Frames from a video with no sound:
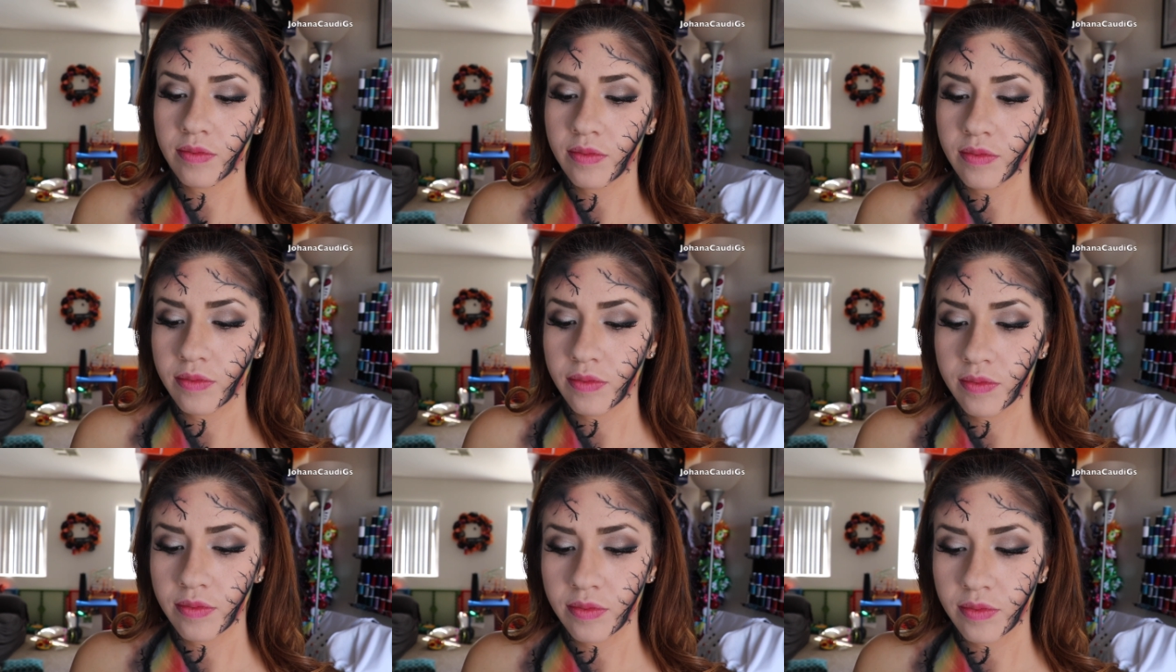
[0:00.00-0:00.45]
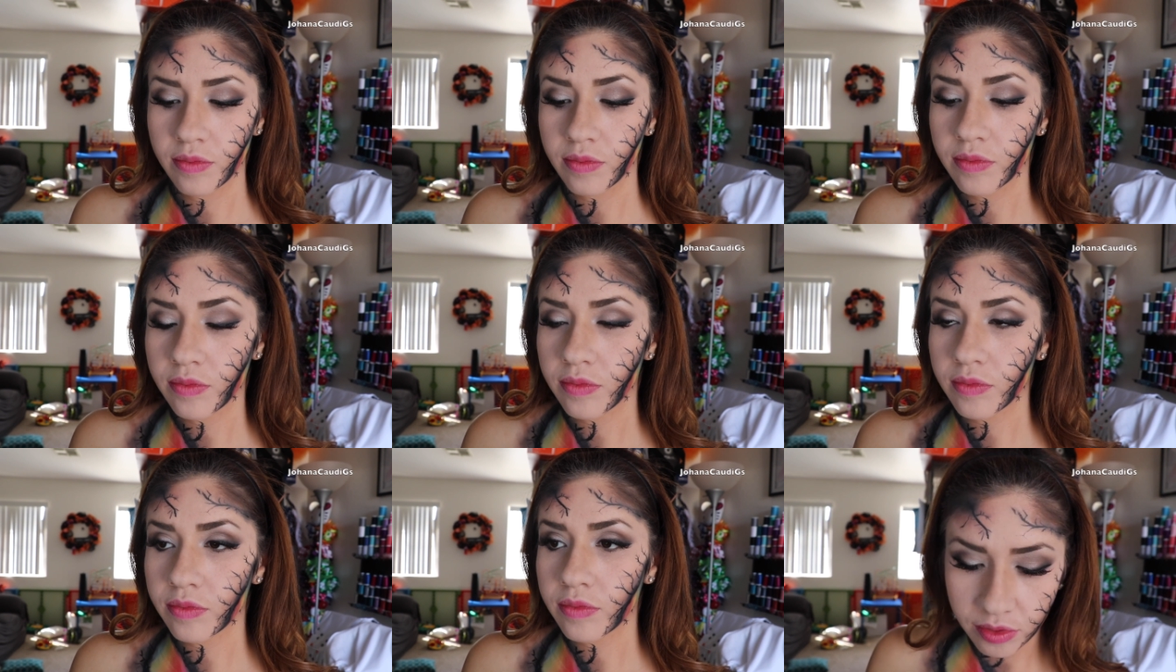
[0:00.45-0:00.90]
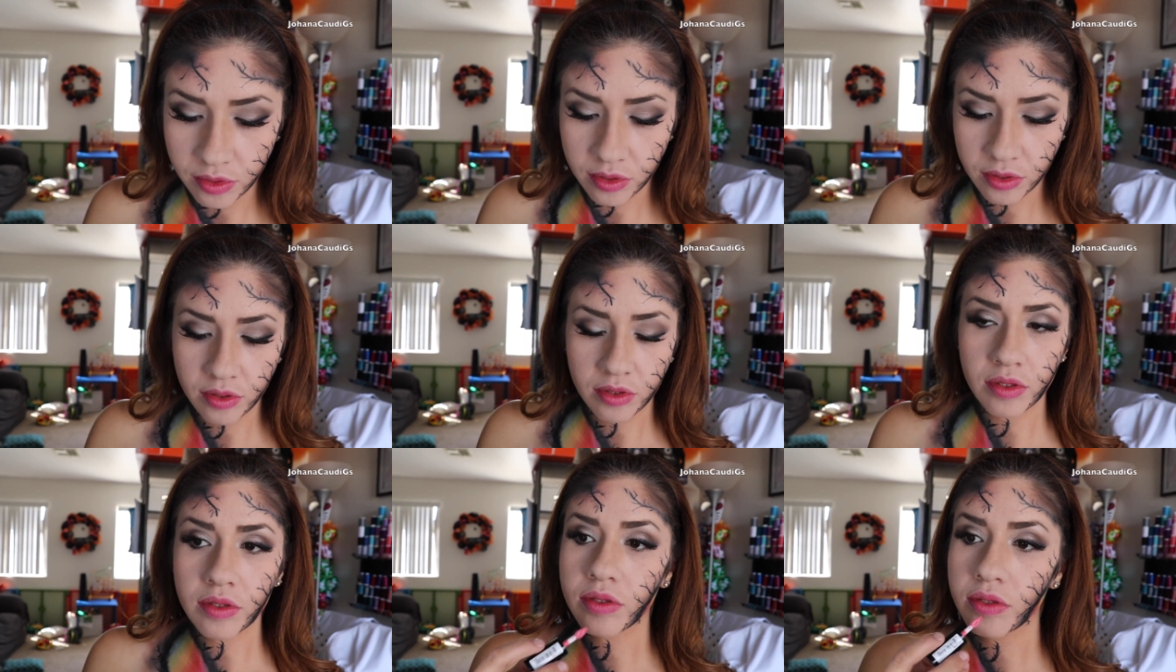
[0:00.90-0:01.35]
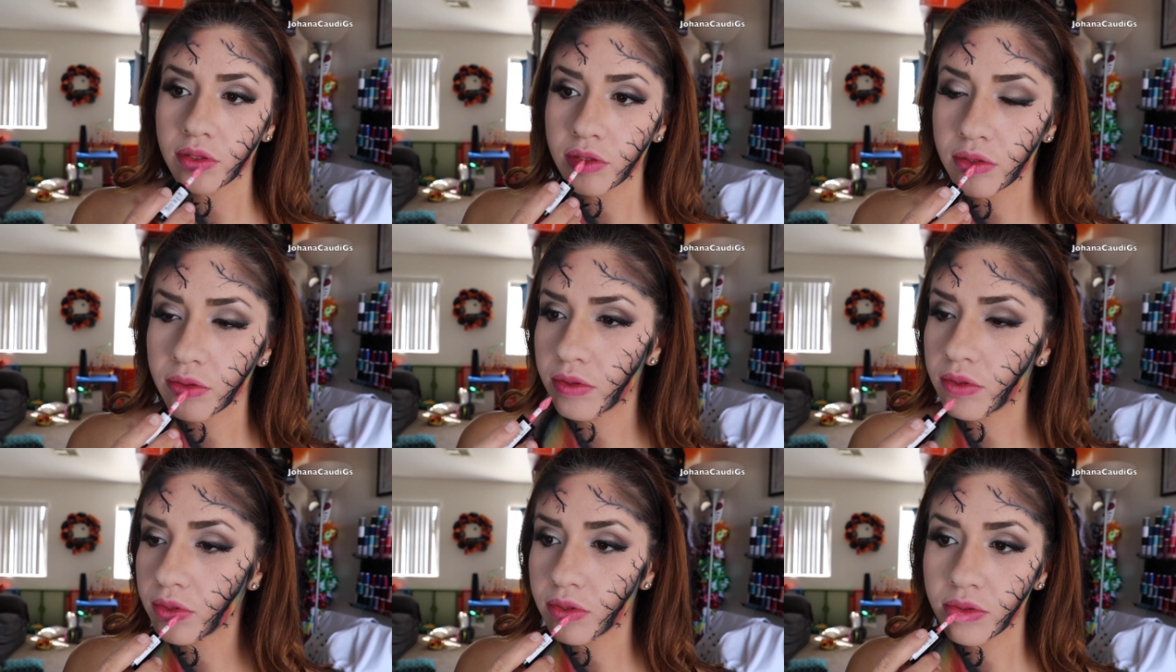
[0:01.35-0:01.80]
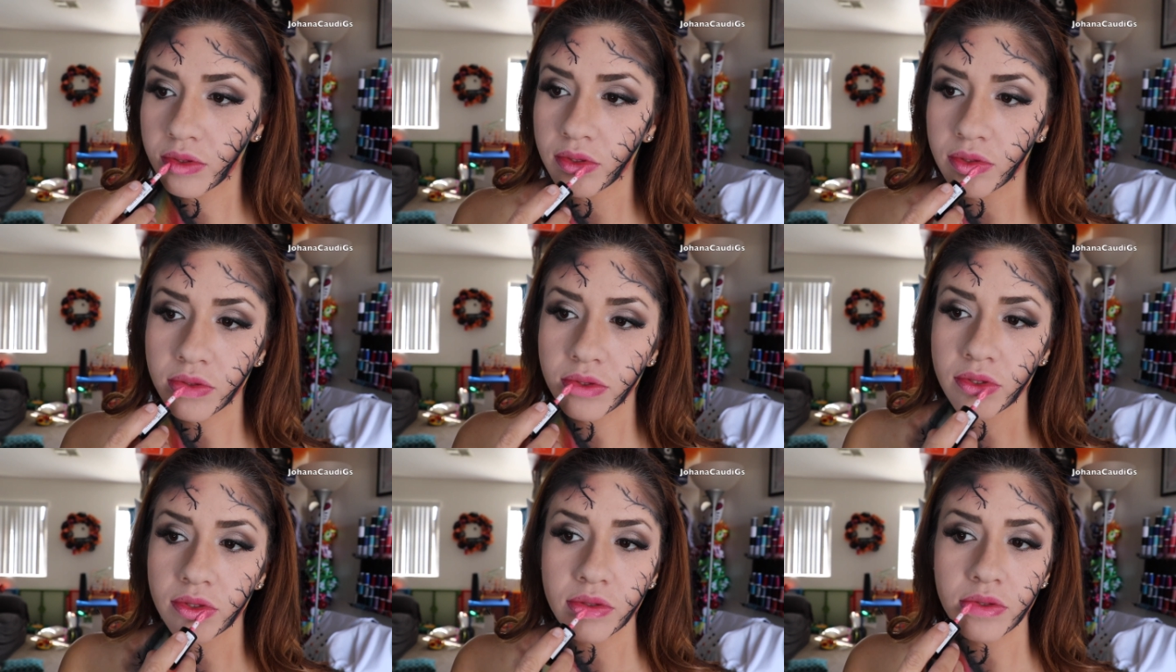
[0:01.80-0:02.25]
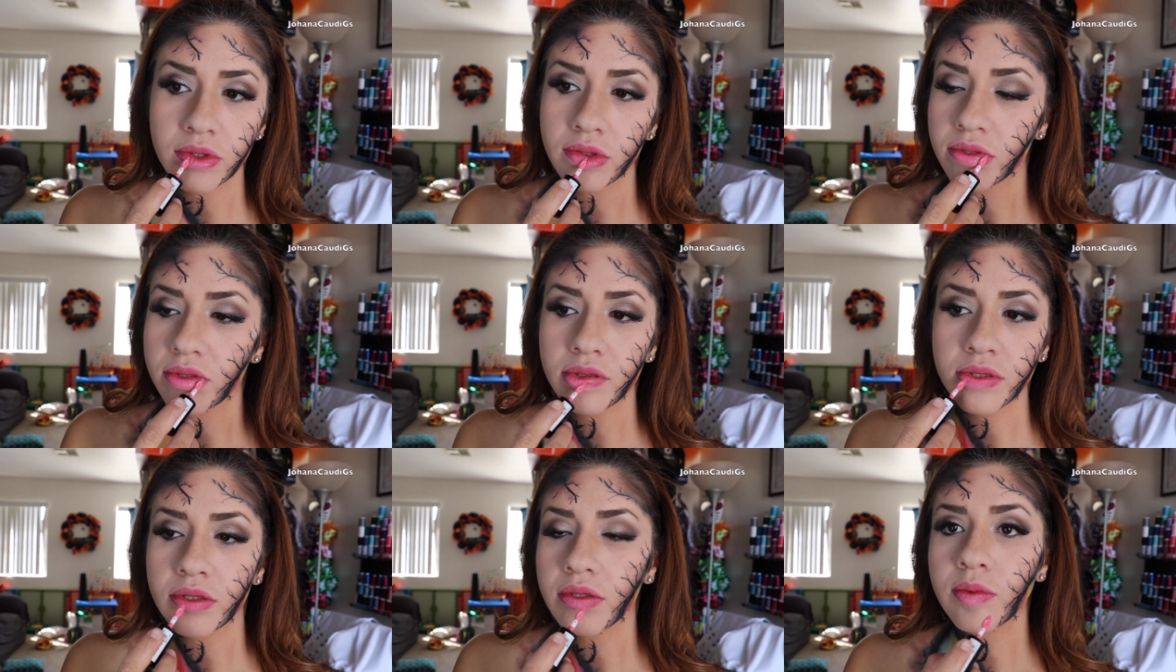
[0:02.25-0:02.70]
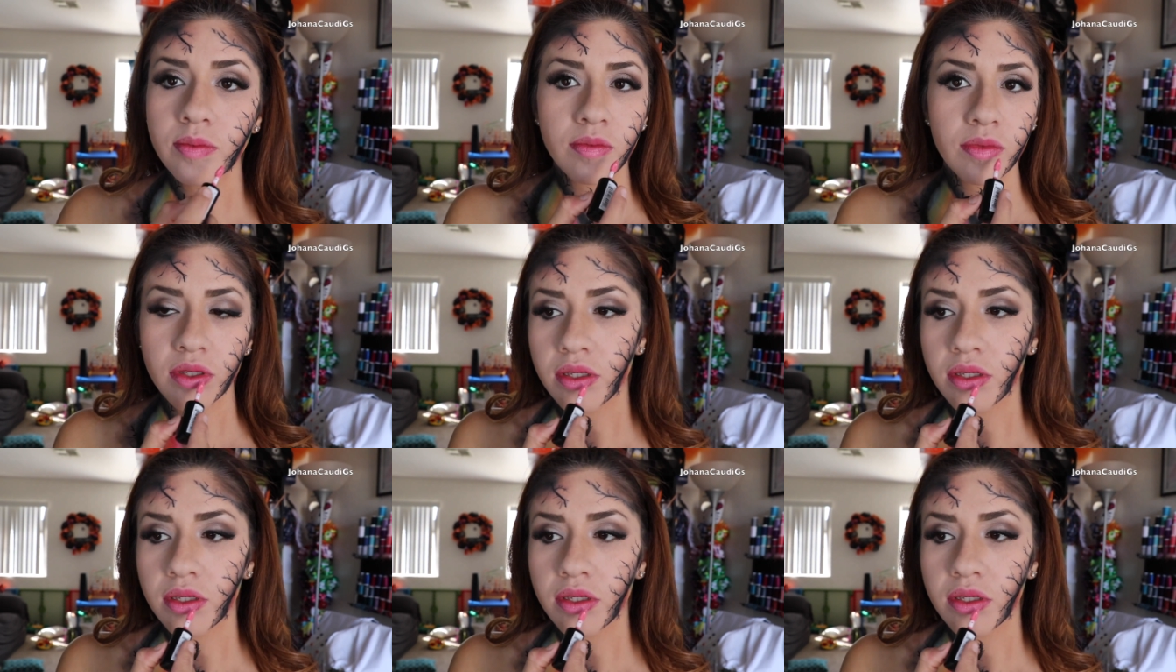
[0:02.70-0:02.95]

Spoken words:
lipstick, and it is a pretty cool color.